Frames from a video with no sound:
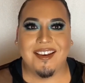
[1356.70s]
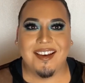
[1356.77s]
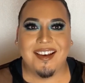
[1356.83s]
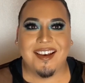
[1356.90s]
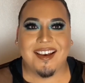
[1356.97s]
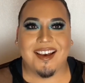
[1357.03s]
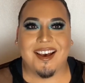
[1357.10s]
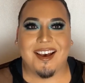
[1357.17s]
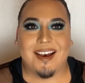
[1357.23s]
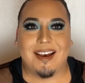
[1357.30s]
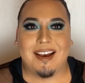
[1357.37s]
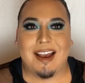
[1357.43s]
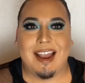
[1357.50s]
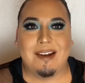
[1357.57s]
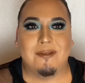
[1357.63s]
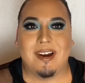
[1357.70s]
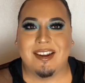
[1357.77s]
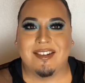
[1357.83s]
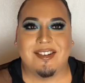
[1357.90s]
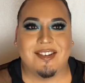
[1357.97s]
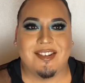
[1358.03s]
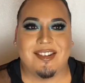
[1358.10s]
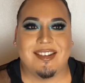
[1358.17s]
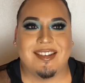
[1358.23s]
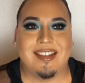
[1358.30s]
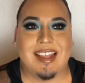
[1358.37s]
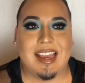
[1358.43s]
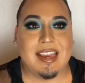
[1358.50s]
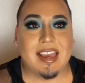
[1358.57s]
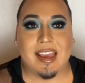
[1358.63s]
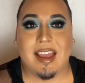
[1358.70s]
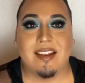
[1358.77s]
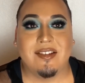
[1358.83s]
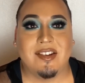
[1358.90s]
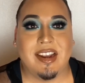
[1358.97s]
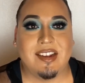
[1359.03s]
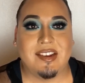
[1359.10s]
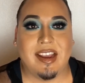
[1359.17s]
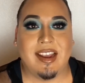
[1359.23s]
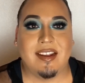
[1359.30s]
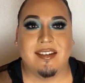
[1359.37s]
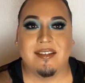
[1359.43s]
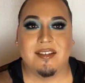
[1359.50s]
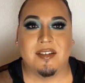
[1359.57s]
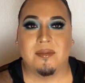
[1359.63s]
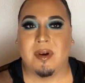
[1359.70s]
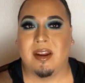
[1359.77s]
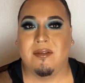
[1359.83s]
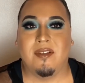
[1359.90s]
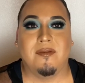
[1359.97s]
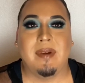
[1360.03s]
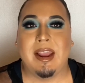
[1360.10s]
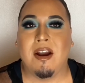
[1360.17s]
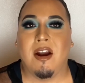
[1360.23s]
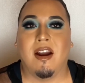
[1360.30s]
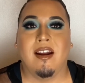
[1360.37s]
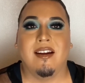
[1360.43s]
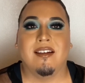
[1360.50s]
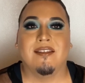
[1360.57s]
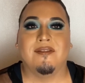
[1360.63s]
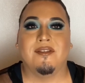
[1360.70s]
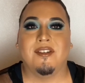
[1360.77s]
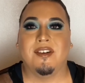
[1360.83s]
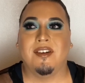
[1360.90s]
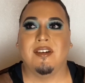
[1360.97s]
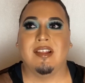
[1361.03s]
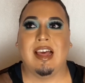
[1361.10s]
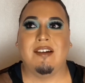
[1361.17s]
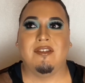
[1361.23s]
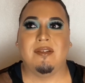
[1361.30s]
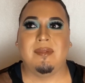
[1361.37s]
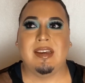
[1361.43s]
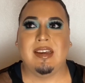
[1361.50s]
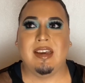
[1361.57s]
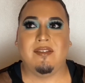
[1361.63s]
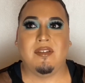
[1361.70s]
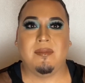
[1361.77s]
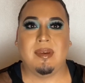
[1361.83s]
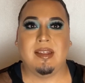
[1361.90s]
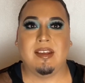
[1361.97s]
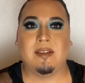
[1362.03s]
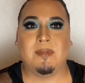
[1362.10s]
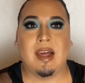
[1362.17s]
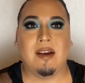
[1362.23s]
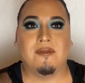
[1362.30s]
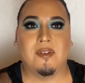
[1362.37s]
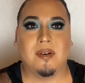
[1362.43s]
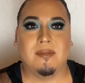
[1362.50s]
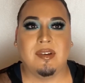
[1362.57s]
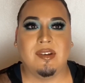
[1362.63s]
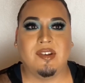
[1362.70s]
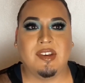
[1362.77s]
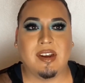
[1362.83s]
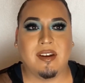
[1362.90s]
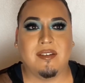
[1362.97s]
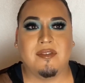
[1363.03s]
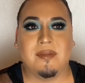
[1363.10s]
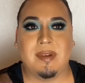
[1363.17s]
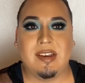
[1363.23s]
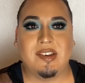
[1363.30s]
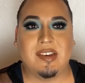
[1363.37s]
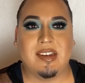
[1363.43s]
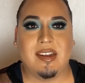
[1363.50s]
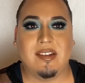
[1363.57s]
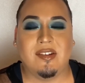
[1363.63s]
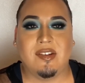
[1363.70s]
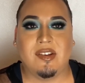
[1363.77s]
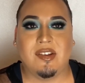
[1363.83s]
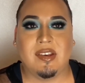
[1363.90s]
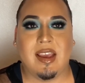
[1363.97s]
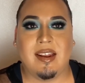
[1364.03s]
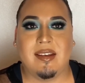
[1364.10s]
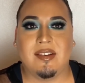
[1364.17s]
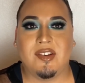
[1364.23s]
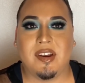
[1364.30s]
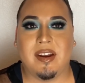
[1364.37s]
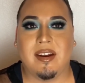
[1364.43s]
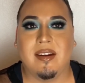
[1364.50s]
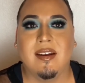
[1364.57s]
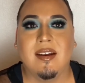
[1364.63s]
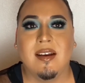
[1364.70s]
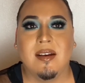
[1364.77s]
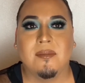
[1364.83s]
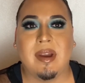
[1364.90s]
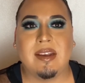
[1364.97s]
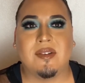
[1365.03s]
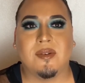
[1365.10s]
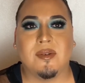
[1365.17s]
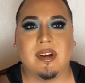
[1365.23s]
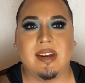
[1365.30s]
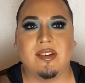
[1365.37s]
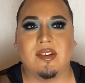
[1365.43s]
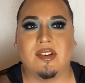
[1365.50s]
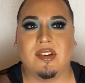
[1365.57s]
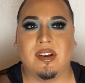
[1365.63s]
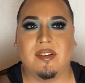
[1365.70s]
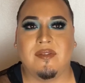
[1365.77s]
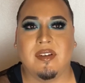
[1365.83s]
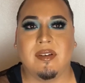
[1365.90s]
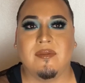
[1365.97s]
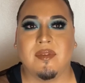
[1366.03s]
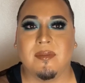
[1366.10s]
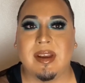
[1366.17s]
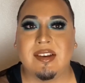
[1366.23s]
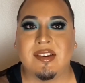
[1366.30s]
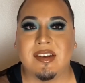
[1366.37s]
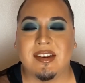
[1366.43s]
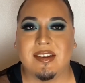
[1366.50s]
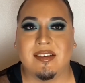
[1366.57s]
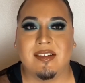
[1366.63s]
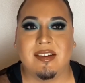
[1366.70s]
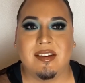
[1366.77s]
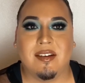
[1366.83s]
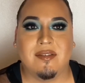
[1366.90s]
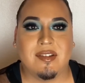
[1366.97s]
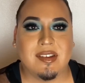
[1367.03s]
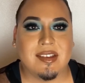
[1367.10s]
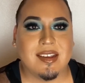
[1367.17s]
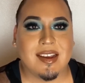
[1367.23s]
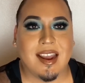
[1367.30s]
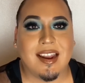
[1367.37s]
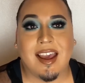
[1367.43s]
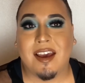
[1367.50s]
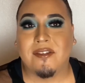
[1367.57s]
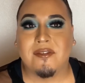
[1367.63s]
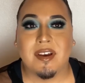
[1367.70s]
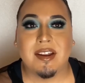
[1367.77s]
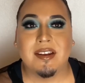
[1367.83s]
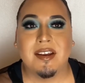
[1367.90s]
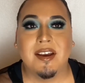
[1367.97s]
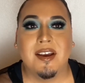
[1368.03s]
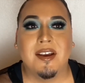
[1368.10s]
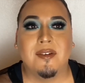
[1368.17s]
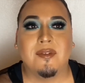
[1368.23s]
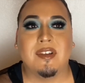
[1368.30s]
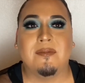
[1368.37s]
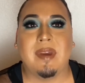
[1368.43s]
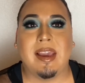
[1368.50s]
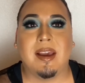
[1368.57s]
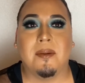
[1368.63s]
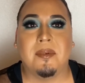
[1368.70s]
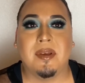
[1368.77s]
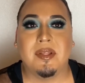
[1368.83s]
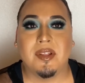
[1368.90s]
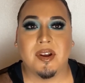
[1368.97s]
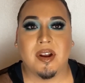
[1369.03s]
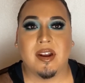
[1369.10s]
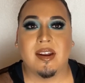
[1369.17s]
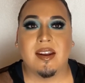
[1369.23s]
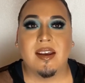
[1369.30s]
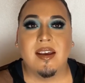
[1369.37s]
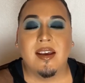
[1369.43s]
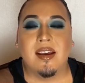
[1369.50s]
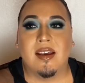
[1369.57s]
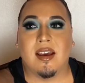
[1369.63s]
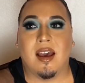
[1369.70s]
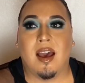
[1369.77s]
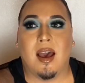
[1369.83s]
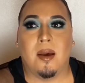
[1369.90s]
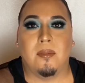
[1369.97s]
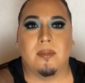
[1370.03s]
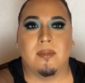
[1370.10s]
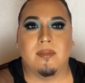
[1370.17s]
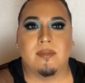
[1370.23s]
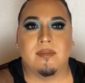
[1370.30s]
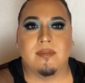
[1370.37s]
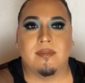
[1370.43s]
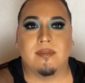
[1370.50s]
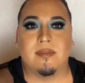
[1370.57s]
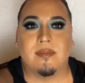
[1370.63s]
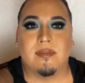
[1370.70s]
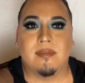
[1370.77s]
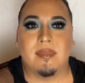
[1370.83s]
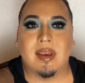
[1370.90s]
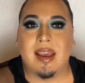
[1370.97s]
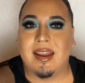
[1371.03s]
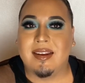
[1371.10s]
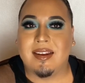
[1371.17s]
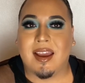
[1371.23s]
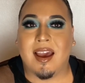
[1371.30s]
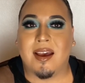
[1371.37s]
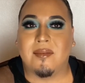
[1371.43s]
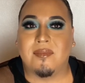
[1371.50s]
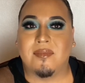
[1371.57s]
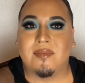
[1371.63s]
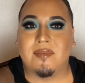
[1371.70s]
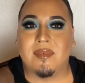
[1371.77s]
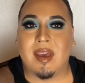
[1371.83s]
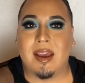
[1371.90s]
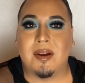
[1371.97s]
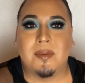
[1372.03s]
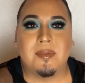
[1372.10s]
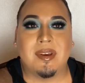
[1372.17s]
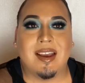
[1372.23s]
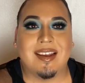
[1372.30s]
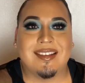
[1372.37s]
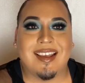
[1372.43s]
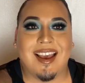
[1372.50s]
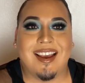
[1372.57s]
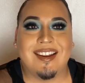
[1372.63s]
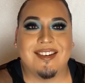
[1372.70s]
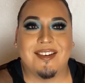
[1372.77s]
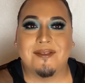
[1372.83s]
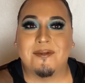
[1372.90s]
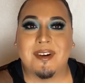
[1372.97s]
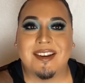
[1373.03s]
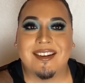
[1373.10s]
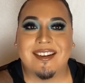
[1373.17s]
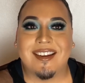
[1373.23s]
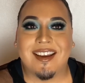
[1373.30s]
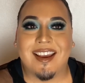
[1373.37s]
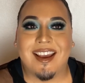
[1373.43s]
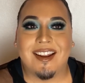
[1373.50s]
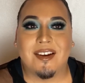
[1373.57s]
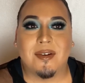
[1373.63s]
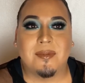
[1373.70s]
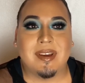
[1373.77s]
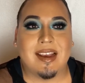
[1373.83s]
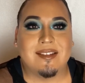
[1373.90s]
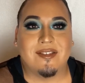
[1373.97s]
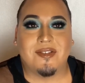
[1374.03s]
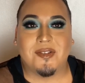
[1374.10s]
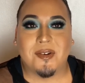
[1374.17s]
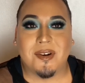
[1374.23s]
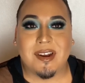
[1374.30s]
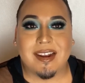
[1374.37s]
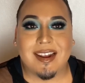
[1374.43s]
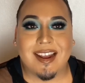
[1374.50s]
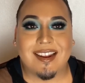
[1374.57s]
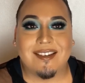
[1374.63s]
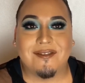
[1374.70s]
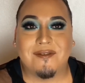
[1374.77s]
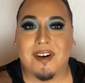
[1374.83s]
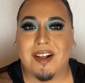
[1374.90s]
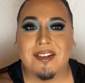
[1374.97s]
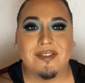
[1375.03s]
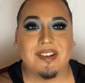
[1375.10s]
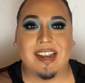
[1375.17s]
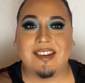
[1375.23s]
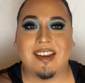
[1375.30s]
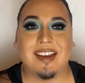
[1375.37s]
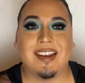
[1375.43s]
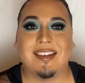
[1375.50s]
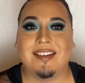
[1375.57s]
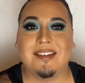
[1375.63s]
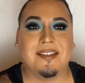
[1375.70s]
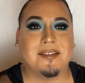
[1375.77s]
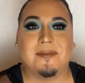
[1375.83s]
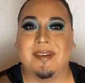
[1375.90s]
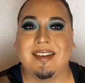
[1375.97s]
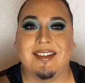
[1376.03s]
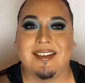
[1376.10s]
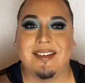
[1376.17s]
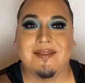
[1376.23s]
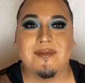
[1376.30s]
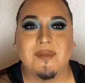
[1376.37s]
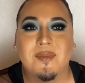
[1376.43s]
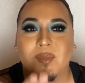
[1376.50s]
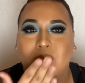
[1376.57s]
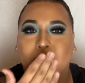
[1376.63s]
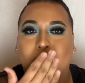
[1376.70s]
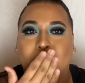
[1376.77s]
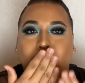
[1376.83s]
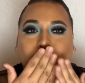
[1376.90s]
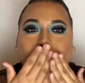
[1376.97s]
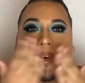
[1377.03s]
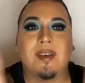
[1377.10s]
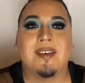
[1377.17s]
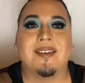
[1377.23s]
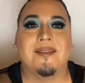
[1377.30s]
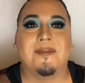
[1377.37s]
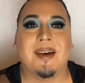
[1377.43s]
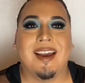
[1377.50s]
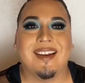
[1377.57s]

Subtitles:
I want to just thank again JJ to the bottom of my heart for allowing me and giving me this platform to share information and just kind of share my story and just share for information and, just to kind of have fun with makeup and learn. I hope you guys had a good one, and I hope you guys enjoy and follow JJ because he's amazing. Bye.